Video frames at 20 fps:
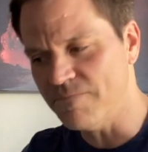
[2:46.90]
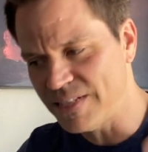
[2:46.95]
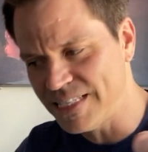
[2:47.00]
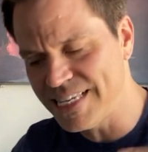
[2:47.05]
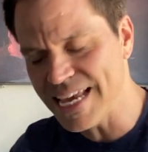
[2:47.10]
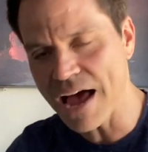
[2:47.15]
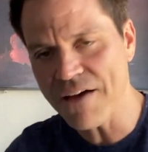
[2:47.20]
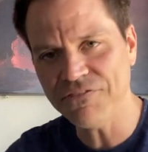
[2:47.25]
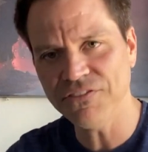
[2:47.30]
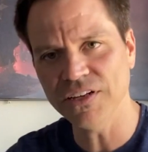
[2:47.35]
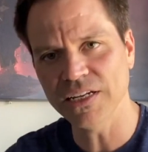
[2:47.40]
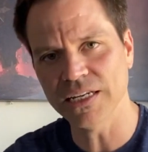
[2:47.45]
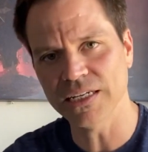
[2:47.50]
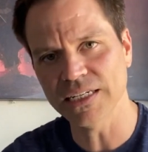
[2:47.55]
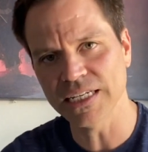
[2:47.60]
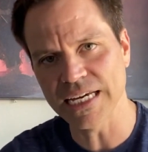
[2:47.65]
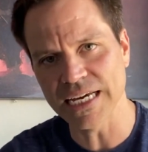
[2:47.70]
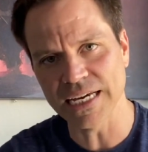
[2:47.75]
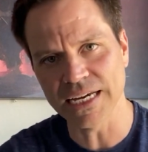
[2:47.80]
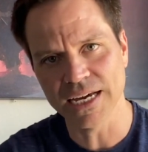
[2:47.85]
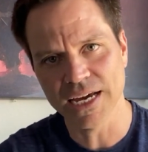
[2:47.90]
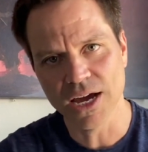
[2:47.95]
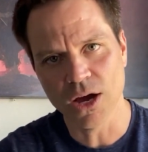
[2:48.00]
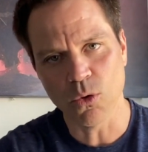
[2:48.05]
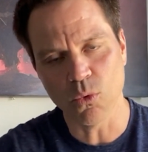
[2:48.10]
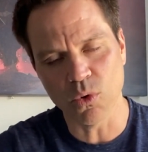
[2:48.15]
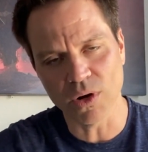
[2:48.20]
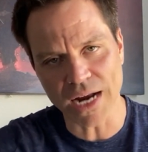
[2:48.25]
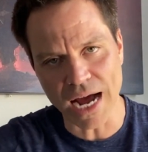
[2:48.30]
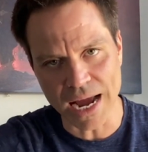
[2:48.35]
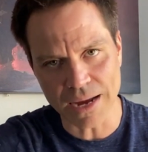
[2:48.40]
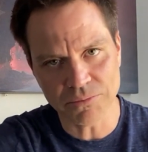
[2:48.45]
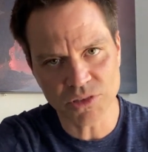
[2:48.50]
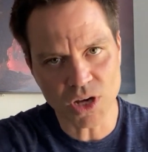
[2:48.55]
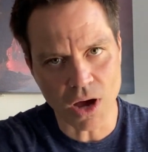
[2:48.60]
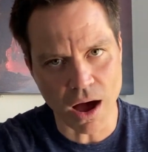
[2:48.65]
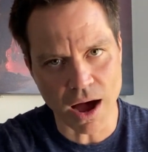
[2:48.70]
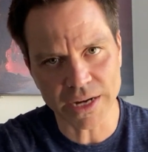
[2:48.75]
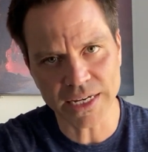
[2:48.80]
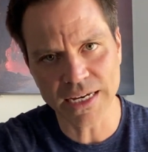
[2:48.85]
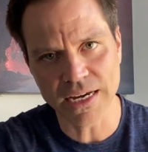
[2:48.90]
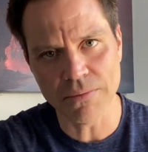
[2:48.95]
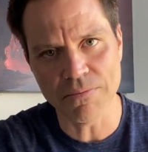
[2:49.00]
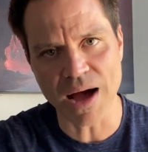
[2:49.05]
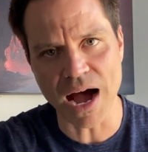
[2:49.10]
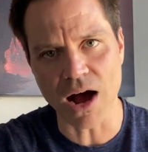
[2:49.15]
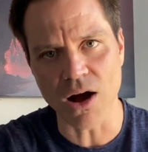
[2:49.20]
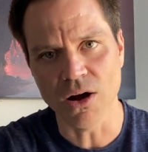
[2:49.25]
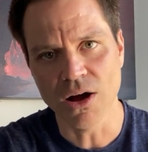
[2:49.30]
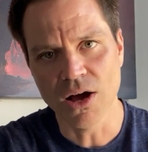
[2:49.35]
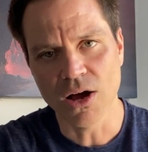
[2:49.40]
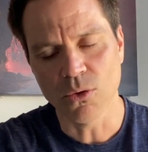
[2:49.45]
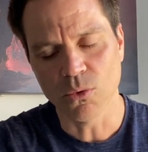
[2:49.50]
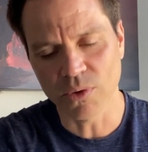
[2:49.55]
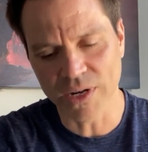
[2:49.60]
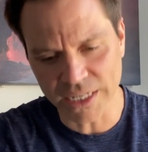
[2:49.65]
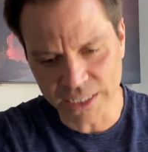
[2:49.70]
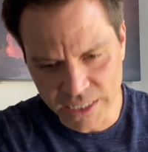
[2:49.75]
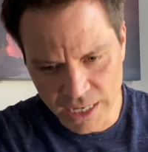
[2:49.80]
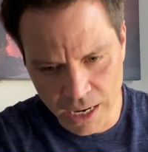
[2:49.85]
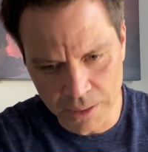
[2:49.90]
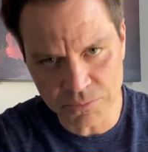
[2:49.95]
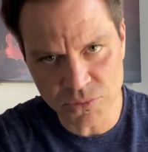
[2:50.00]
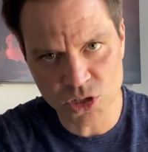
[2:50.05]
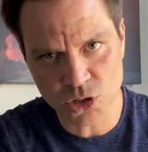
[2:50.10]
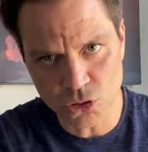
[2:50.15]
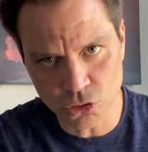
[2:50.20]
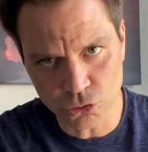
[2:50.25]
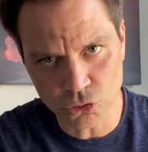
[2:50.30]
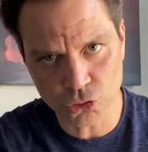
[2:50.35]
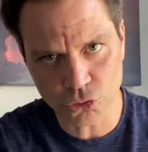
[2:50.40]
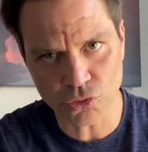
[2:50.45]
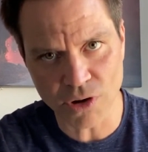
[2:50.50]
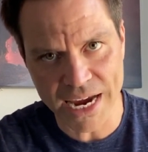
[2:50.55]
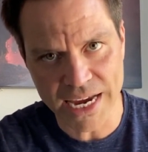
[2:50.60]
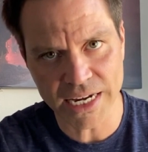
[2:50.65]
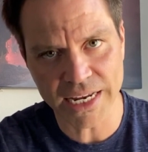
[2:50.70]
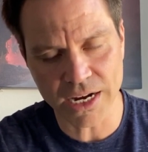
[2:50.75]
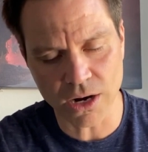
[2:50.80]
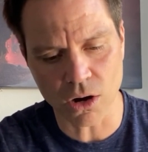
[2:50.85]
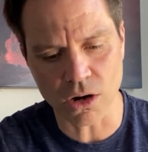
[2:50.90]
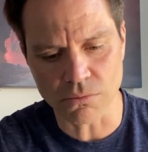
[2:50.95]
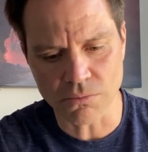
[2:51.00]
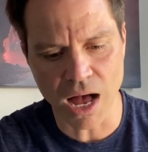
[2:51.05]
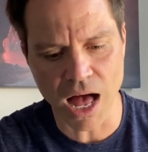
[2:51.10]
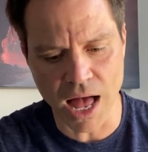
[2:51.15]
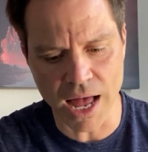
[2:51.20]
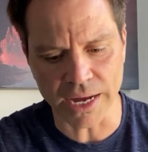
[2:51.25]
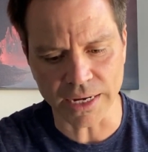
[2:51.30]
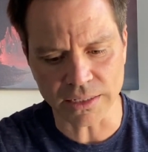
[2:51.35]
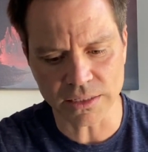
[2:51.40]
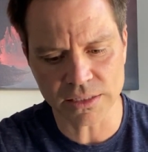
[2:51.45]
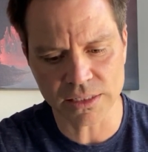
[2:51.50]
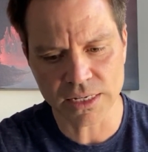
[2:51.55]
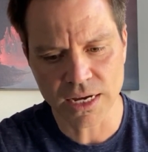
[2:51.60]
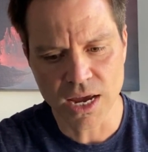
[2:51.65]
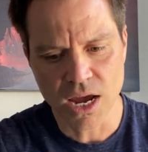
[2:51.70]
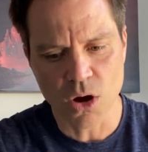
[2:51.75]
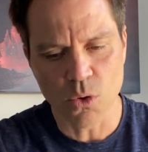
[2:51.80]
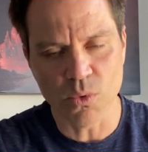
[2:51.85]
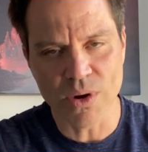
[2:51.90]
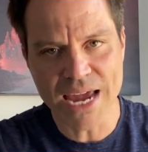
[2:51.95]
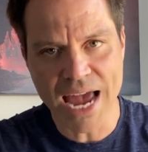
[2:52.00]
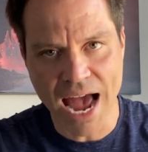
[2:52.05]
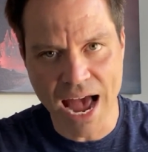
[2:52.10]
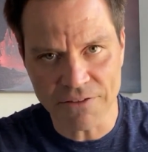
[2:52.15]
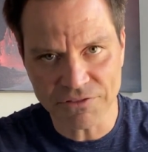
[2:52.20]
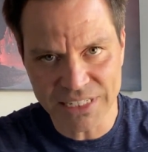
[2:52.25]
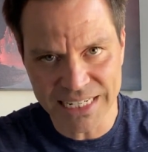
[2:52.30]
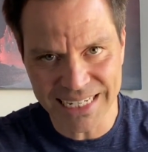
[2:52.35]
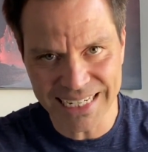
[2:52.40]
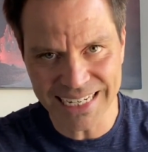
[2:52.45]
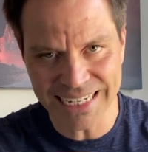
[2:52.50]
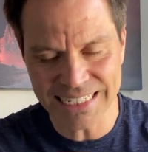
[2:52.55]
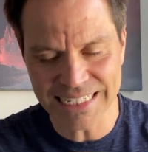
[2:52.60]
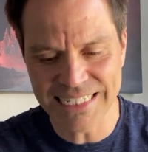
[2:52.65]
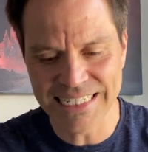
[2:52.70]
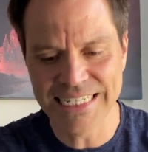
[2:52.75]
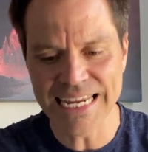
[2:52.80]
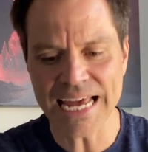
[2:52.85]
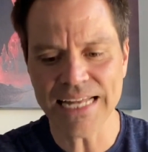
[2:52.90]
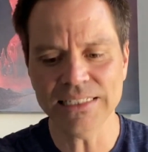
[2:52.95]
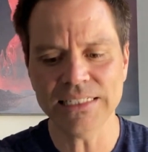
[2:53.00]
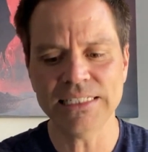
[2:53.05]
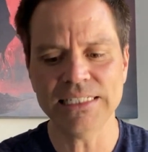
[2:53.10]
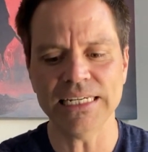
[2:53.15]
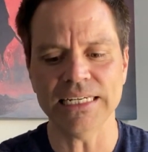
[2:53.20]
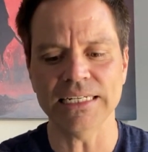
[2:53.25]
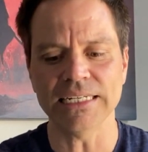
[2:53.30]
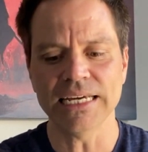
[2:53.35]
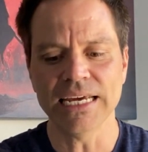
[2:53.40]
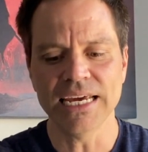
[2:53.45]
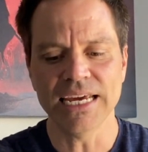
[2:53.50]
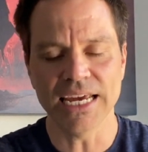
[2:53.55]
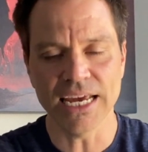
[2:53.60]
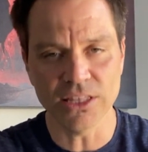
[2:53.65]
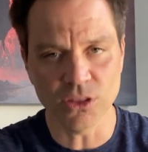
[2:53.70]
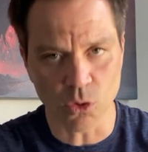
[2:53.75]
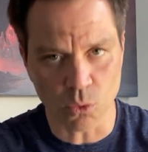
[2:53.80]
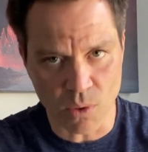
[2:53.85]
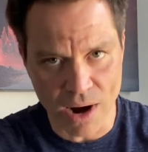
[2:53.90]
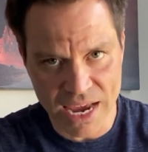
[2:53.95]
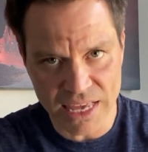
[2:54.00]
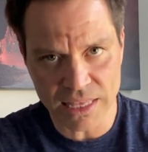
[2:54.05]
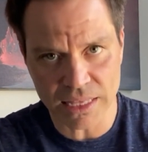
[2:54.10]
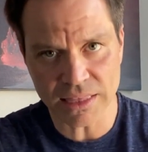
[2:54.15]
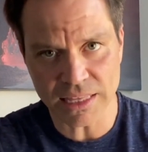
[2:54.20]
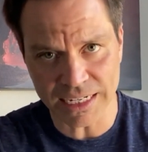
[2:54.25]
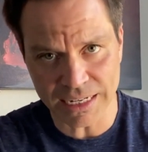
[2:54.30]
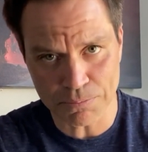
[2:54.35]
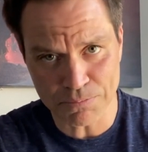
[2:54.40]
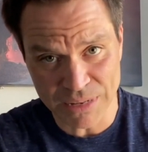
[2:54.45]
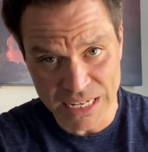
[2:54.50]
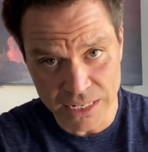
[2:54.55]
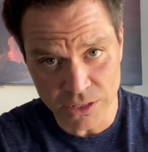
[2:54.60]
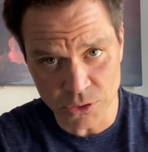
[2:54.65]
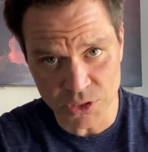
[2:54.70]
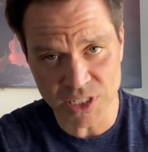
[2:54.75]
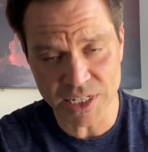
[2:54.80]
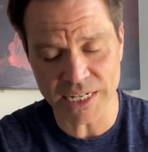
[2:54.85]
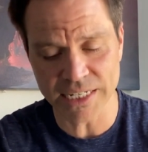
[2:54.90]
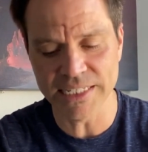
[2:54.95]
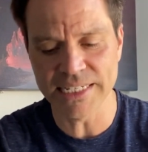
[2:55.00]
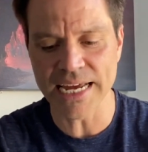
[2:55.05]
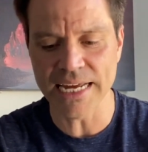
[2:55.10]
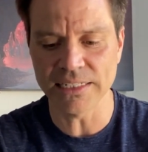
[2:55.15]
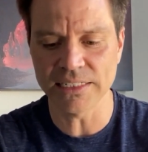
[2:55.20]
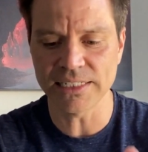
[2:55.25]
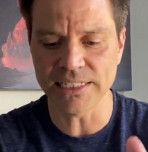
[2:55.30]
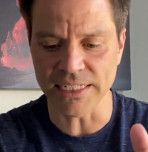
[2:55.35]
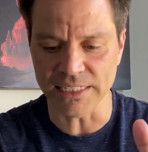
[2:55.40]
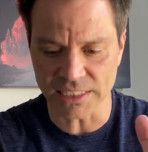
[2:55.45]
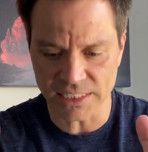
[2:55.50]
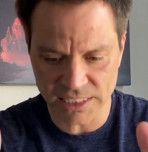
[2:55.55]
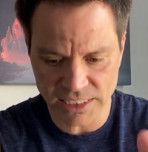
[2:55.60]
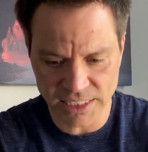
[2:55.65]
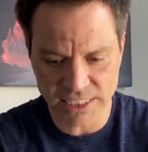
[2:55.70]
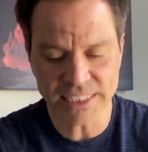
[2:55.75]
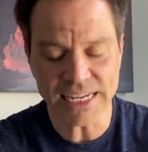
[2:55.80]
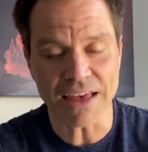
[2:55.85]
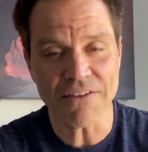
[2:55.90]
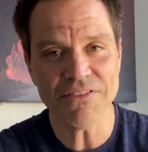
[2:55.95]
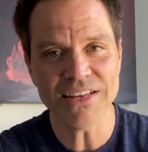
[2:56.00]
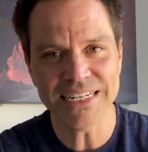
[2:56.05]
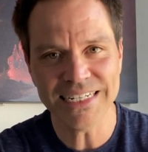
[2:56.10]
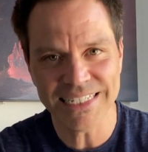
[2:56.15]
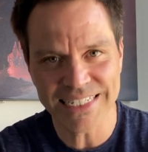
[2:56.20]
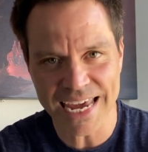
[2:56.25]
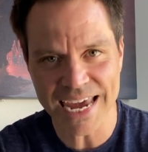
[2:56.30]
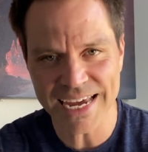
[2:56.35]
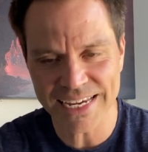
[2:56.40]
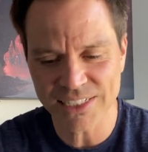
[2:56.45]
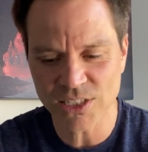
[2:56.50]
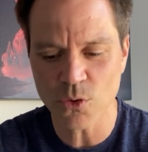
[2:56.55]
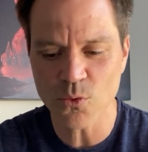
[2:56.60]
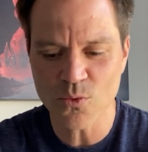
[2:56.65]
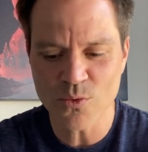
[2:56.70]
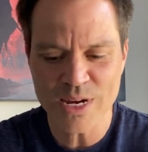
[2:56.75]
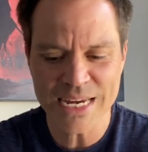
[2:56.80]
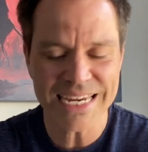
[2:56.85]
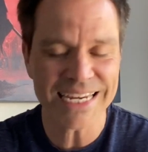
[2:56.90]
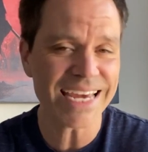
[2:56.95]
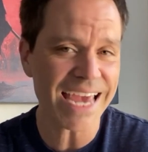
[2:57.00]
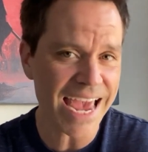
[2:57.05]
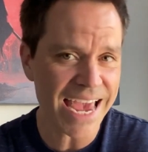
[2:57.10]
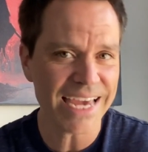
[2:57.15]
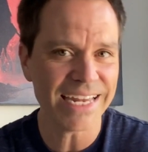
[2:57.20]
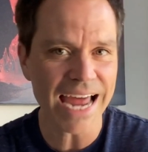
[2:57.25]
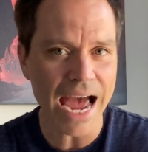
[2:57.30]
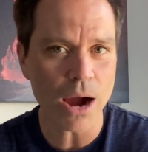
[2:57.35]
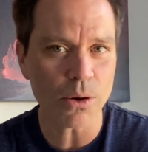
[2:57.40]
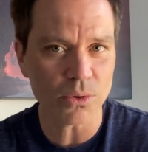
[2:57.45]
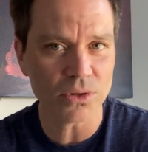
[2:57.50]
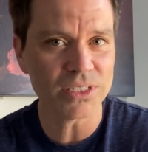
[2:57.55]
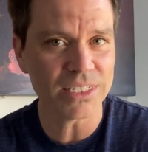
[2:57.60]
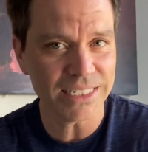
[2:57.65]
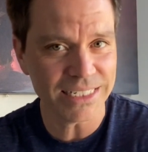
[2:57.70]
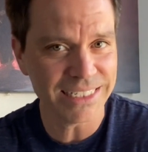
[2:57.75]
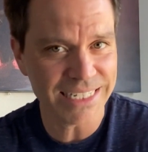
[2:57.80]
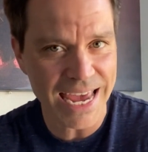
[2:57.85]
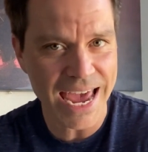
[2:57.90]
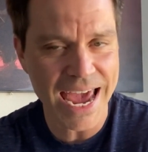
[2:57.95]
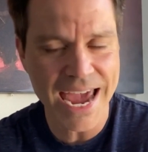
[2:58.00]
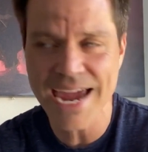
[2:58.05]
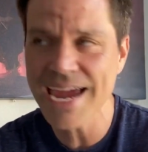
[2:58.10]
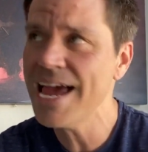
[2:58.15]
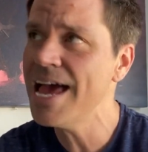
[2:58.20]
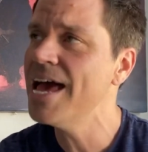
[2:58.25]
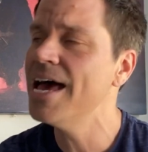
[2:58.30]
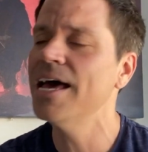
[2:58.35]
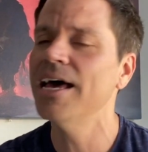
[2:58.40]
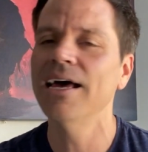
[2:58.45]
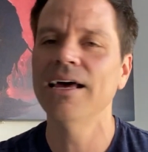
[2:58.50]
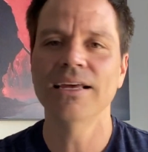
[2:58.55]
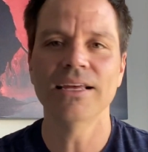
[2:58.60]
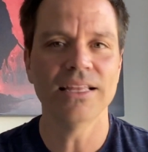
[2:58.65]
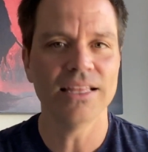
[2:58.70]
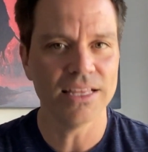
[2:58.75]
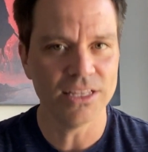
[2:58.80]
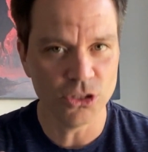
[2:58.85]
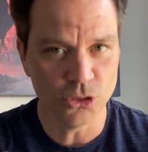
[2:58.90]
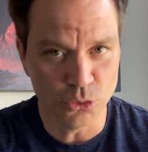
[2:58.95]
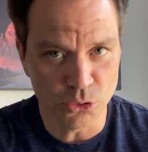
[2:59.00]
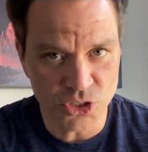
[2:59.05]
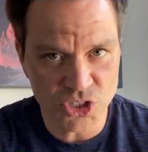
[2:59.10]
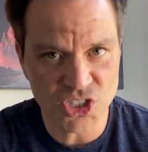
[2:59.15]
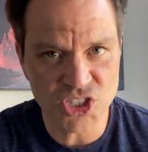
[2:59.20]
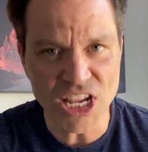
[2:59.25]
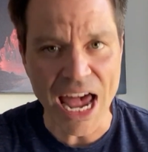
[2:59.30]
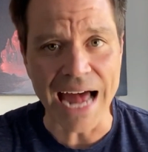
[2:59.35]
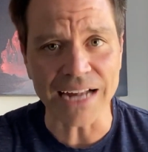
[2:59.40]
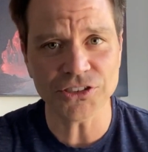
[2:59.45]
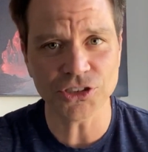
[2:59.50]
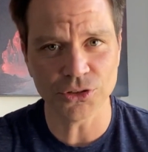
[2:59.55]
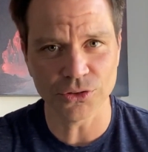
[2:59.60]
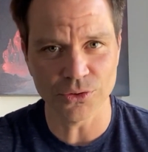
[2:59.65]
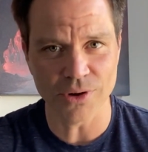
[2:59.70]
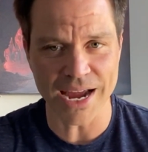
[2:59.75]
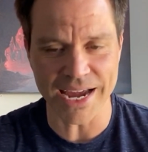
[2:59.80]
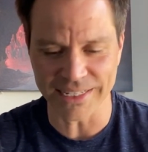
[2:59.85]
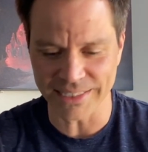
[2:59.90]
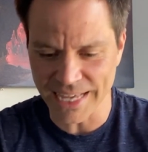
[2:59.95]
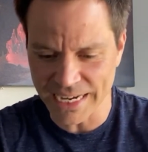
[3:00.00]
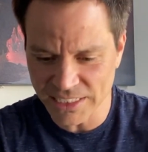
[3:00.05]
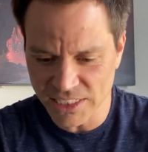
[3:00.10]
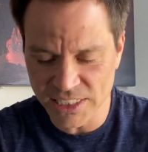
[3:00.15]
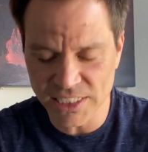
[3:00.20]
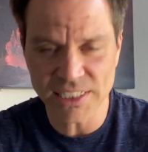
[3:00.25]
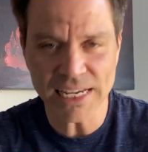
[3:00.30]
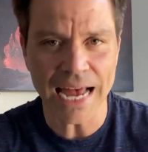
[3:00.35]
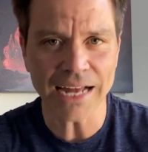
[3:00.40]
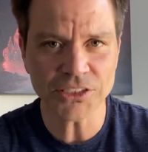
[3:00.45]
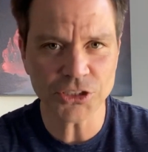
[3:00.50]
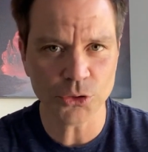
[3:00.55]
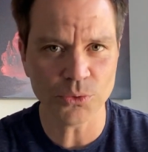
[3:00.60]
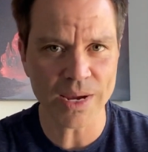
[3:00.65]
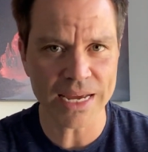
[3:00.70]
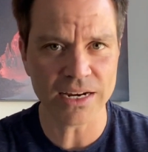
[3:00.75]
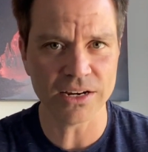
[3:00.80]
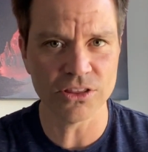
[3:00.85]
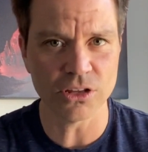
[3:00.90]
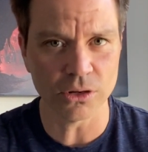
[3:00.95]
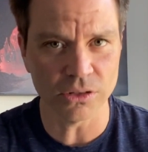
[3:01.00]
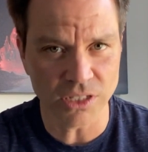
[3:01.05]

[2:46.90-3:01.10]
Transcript: definitely what I am talking about when it comes to training our minds. We have to condense it in the way that the Beatles condensed it. 7 days a week, 8 hours a day. They saturated their